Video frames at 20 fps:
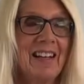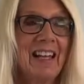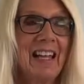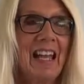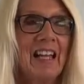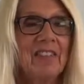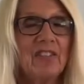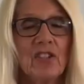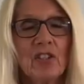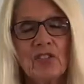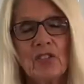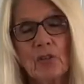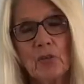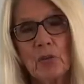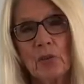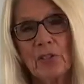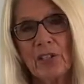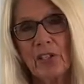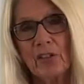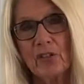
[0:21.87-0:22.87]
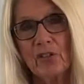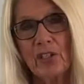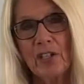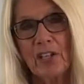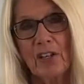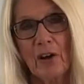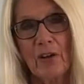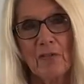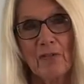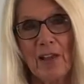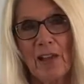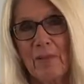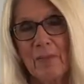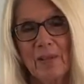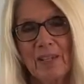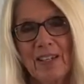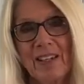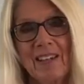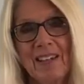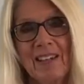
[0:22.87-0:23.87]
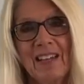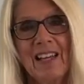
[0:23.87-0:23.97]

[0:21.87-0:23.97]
It's just a tradition in our family.